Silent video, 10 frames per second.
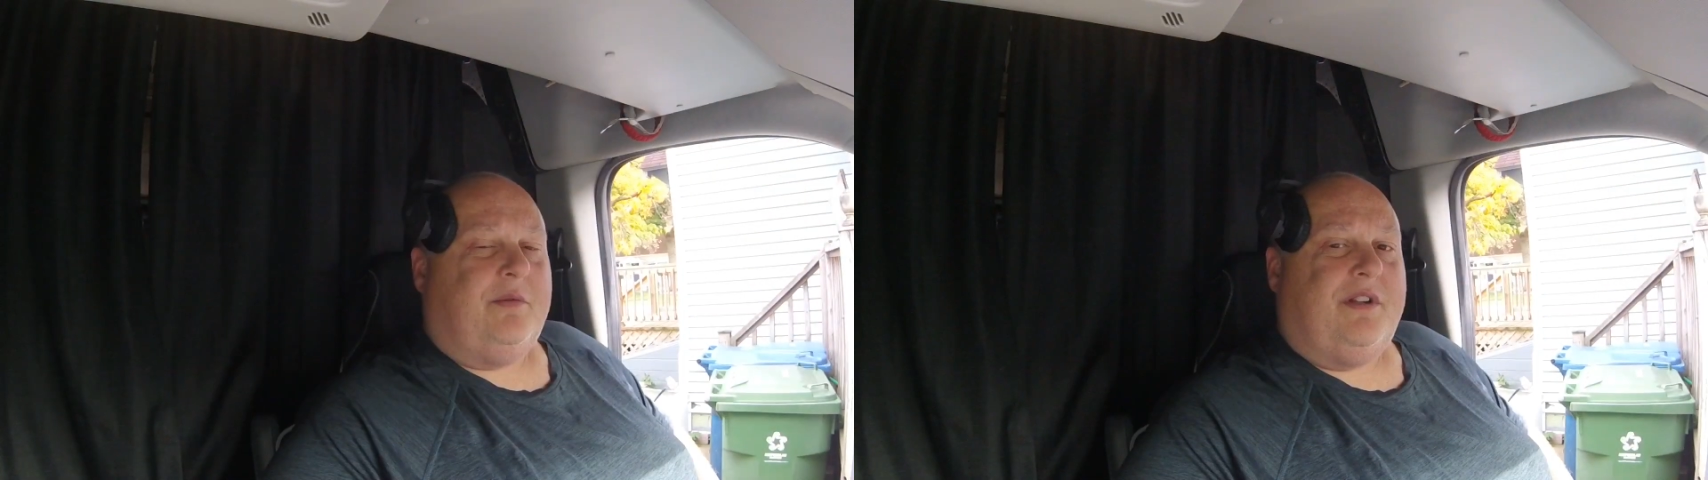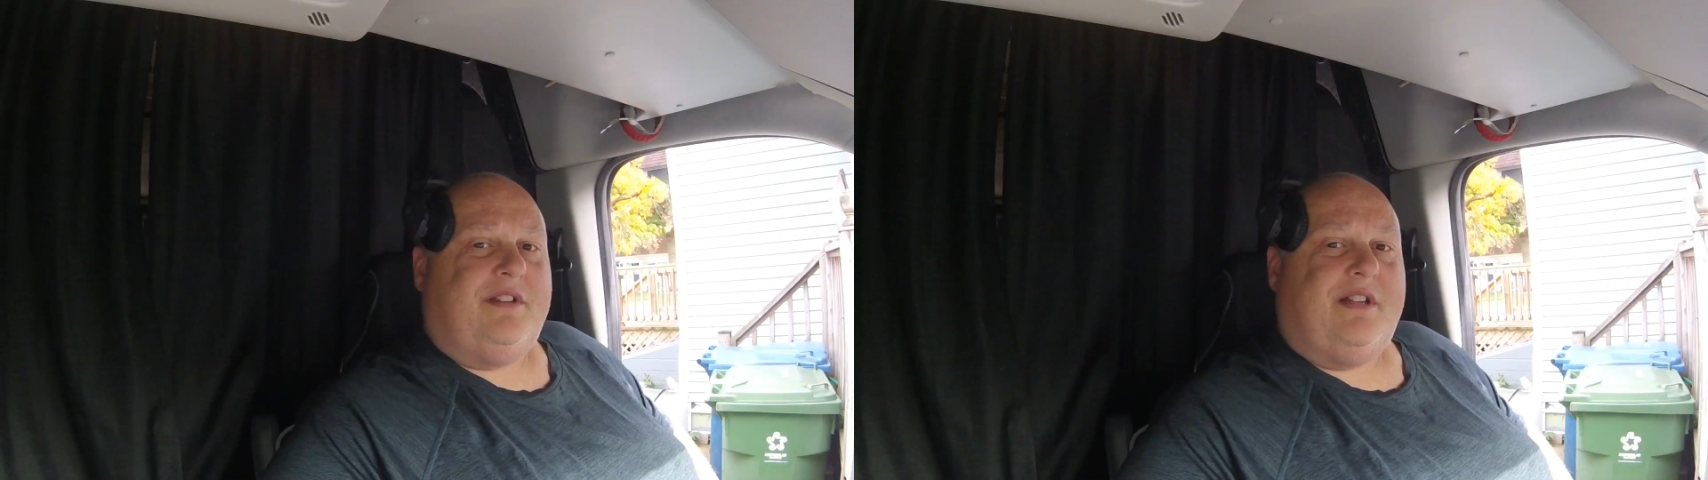uh, I
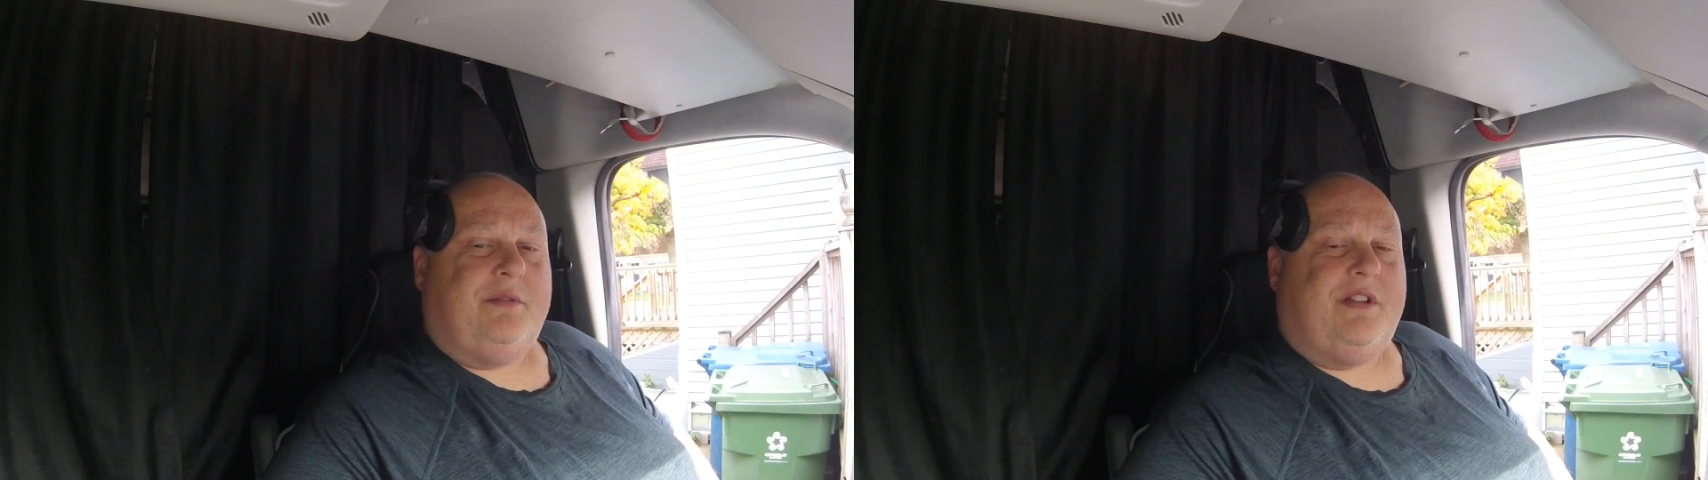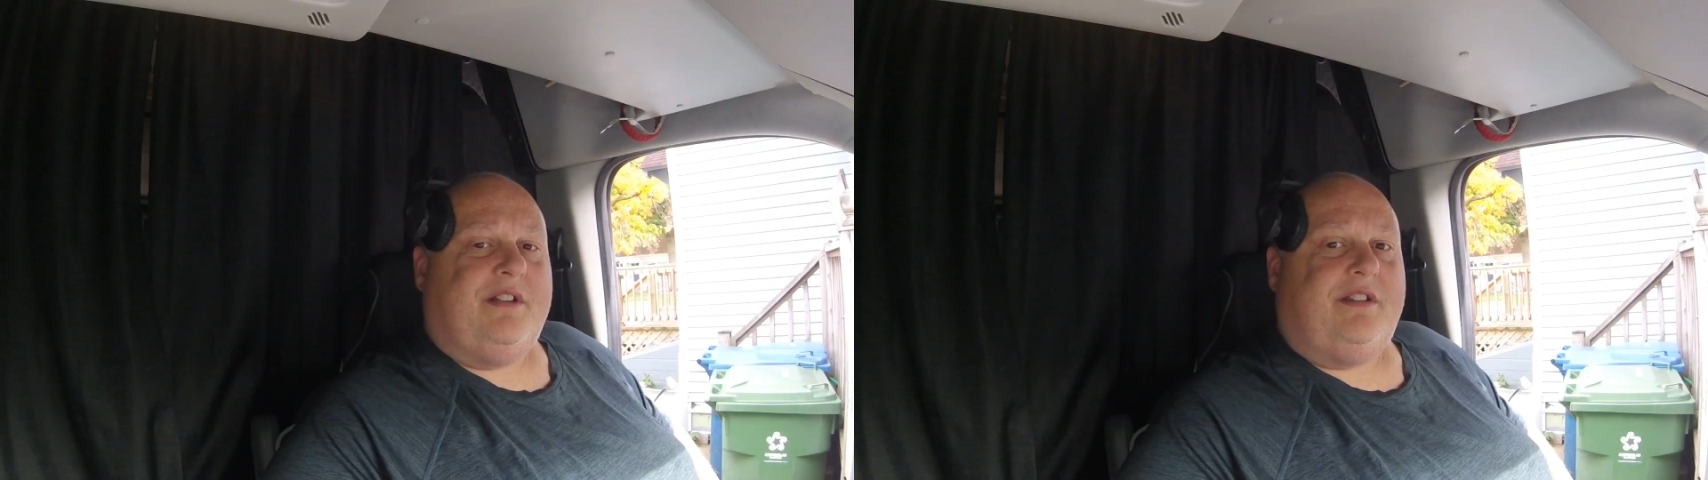wasn't. I
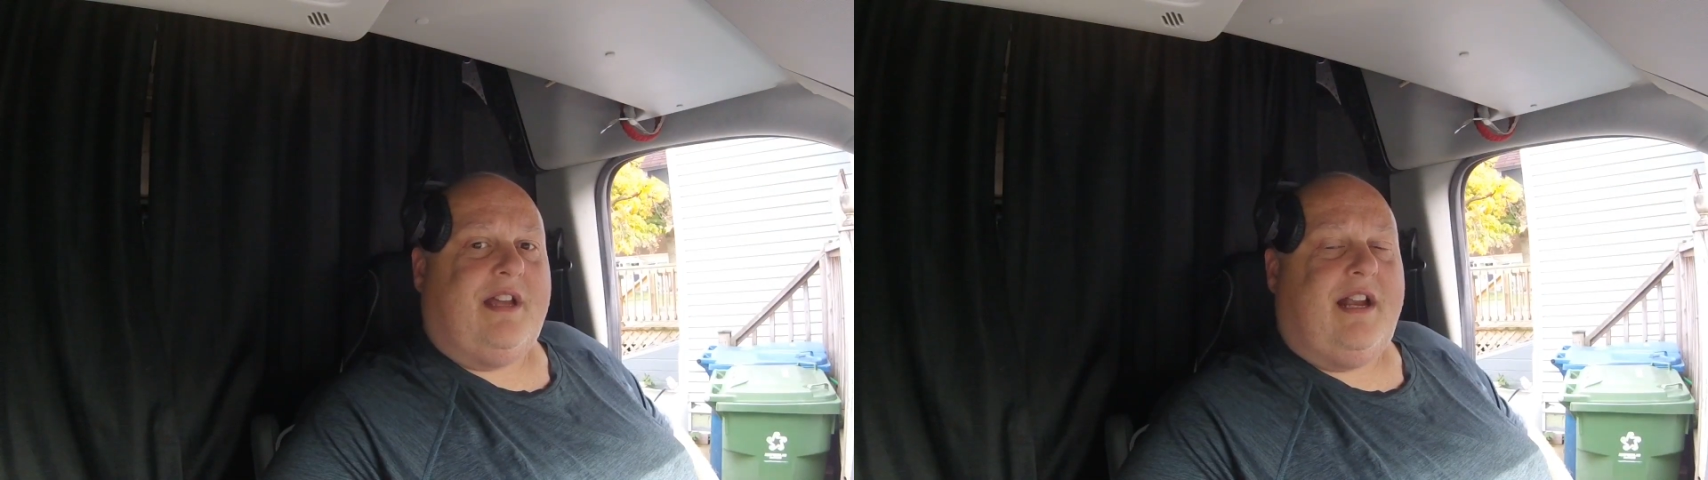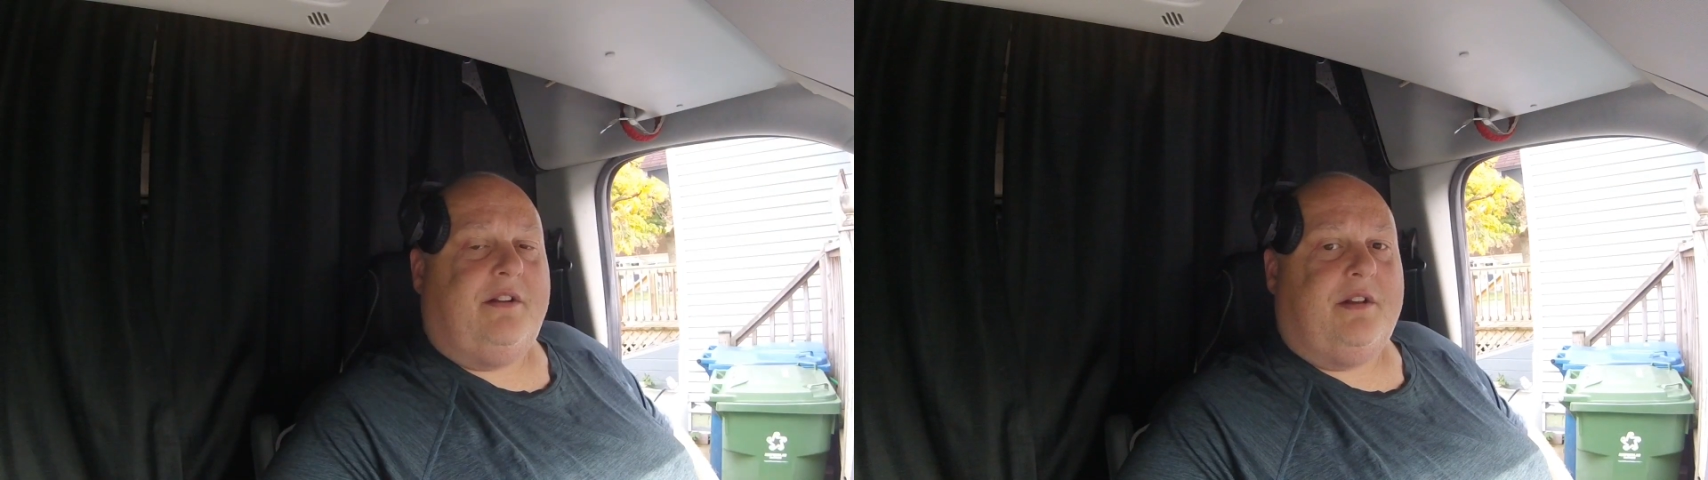was
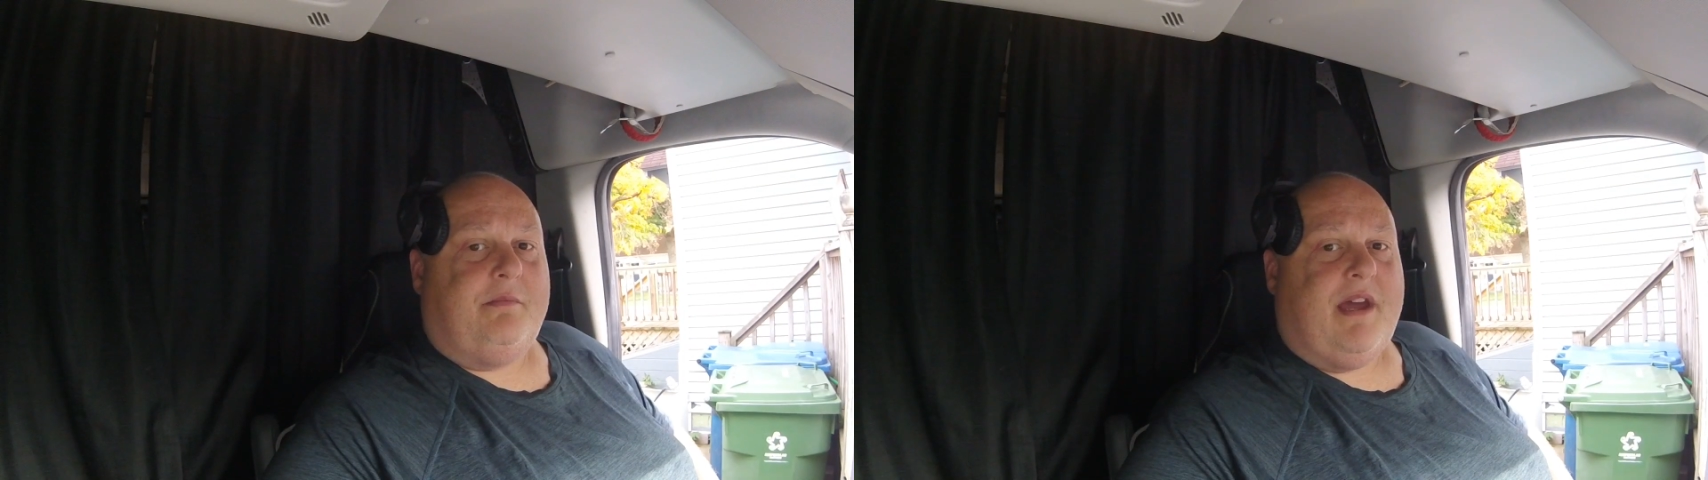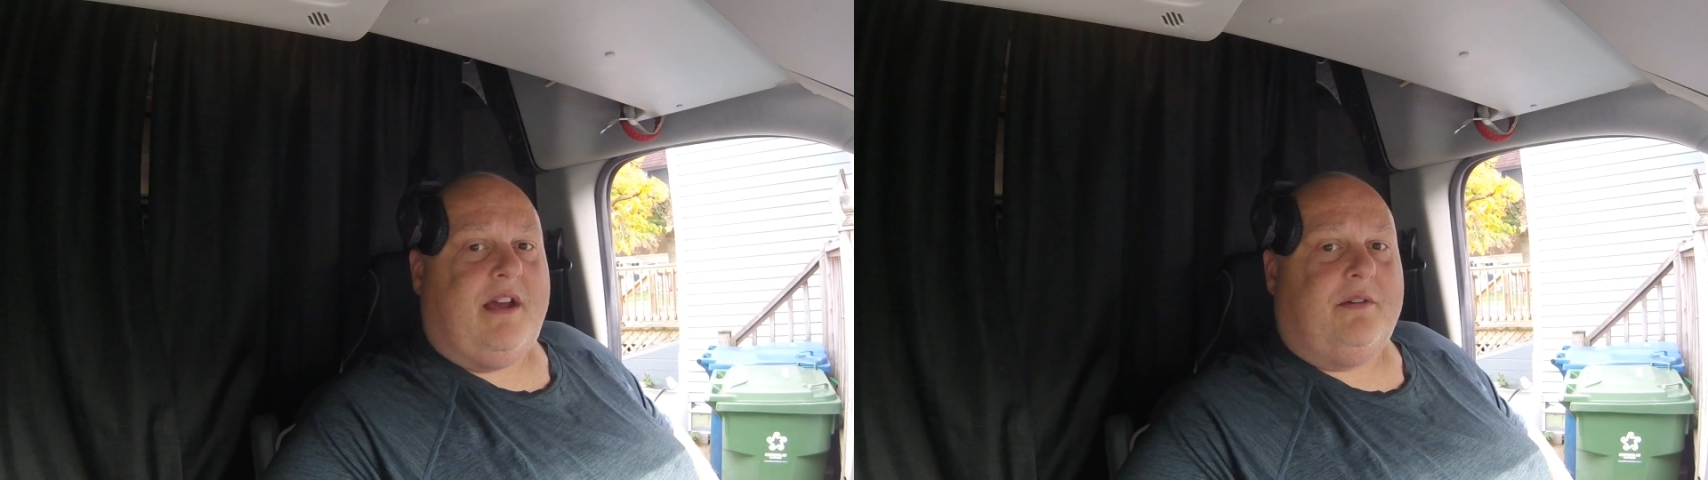undecided on
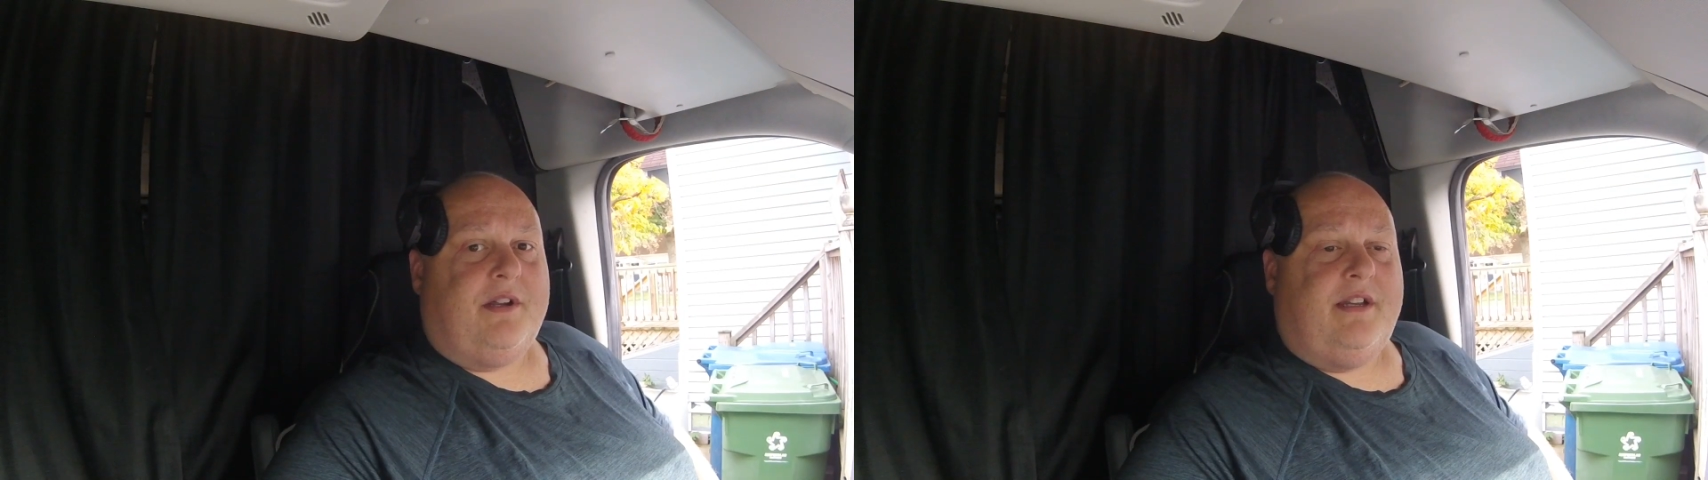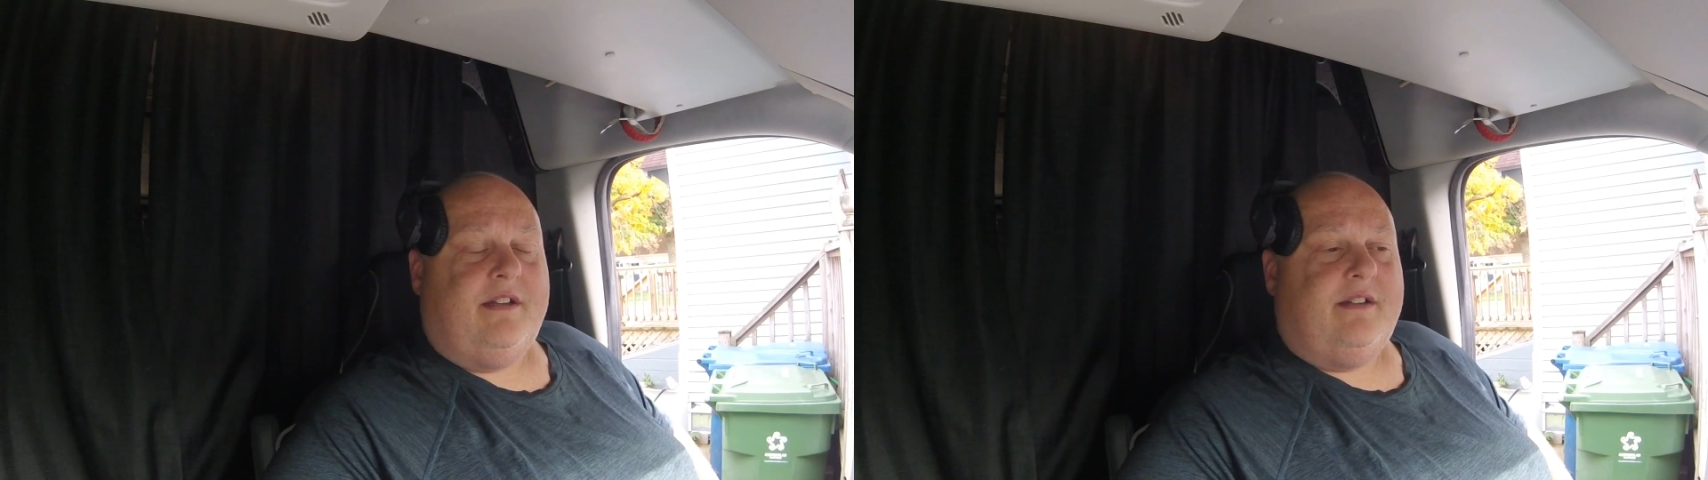the
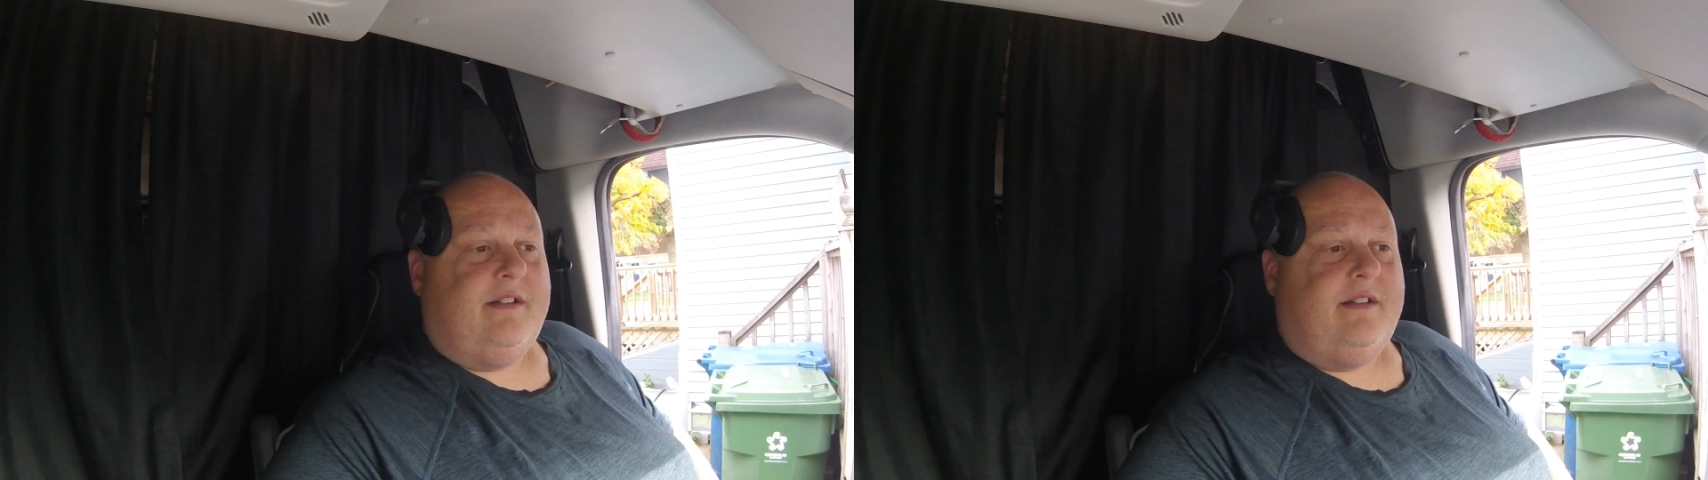battery.